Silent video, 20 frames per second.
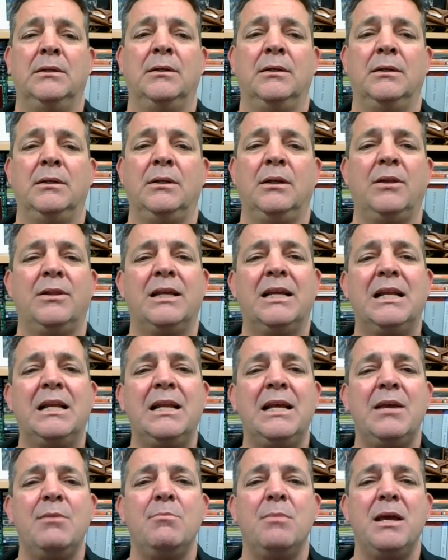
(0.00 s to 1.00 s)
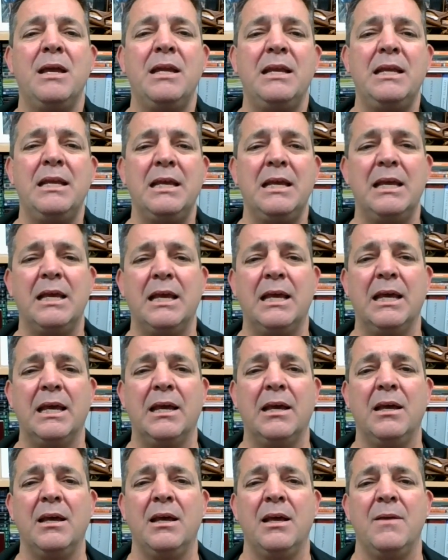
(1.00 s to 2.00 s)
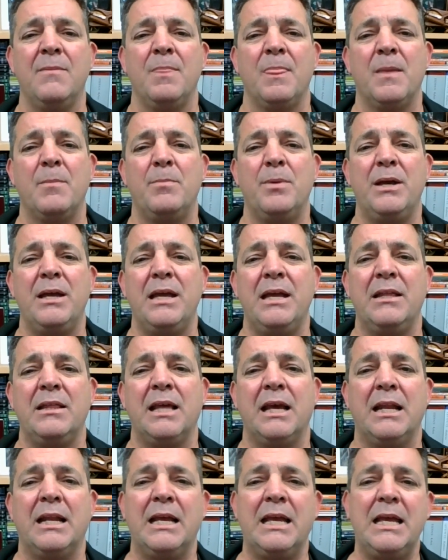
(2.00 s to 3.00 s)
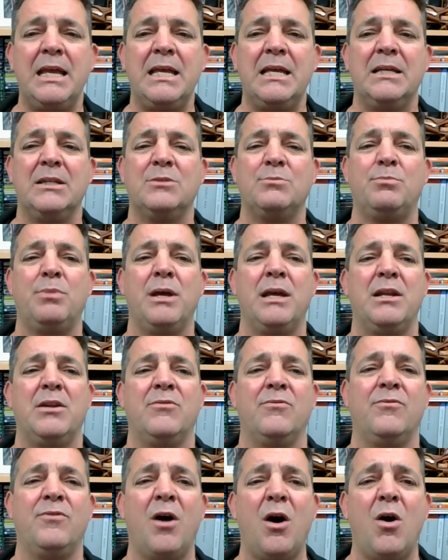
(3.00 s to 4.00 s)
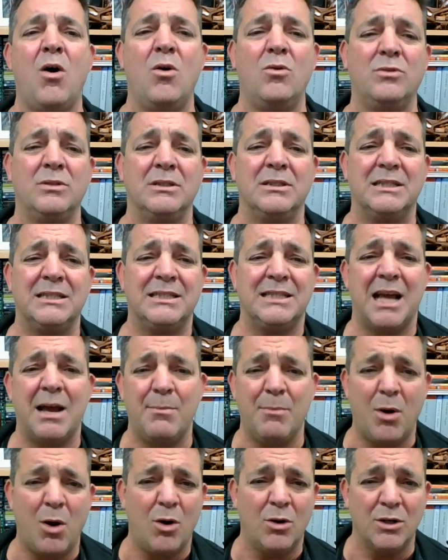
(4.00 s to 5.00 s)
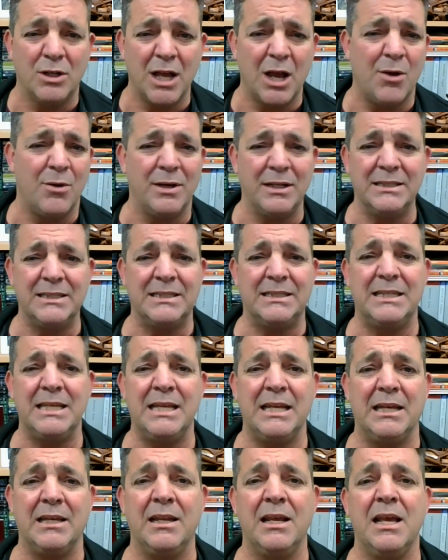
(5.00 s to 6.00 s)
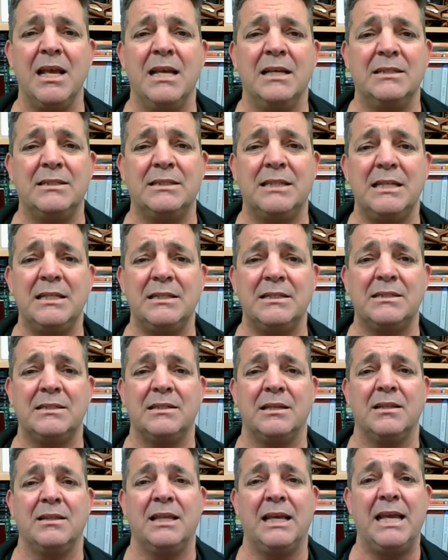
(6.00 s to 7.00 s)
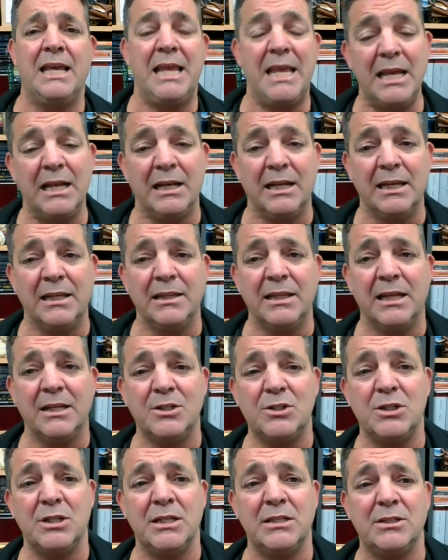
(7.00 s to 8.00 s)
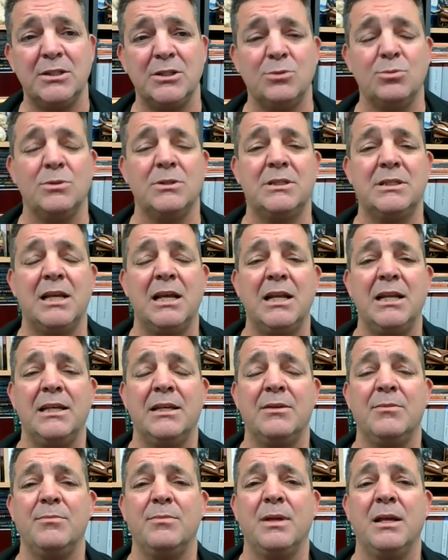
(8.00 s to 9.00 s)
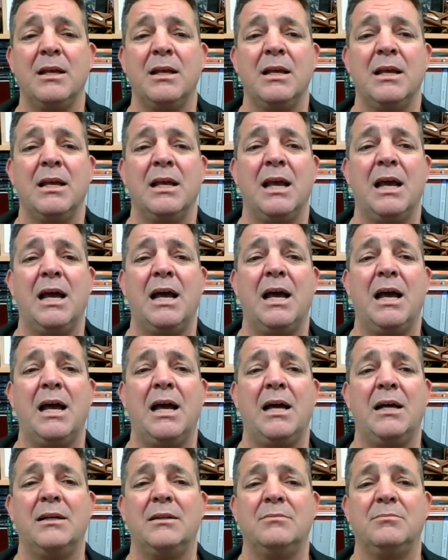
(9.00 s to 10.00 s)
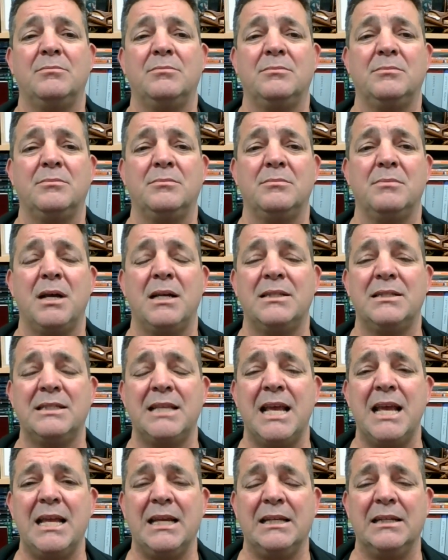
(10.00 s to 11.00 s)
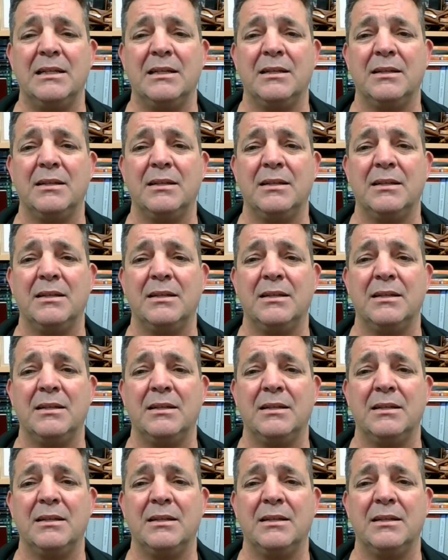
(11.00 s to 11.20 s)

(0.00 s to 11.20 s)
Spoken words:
You know, the clear meaning here being that he has been involved in some ongoing sin since the healing that Jesus was telling him must end.